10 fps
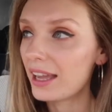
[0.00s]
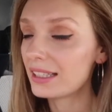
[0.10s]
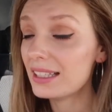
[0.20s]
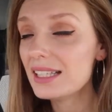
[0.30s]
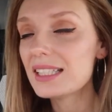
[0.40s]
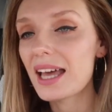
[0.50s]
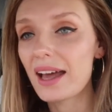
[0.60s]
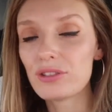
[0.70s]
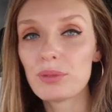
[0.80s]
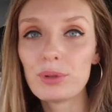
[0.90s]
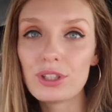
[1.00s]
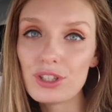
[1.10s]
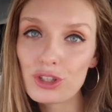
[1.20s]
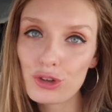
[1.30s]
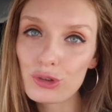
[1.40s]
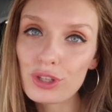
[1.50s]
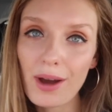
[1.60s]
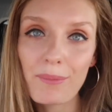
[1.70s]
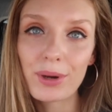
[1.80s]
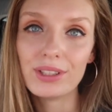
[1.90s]
At least I have to put a new
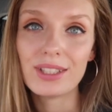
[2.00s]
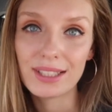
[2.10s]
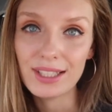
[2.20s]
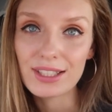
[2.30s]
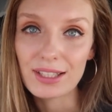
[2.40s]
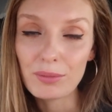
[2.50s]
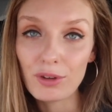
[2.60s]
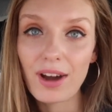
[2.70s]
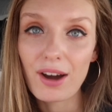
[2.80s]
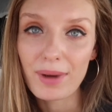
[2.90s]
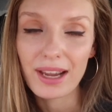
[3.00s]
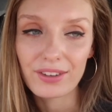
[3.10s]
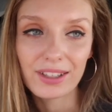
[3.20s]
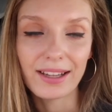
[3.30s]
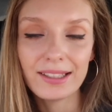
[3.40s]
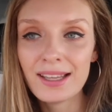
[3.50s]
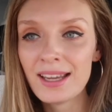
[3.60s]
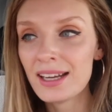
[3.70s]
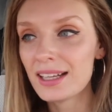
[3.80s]
number in the system of my airline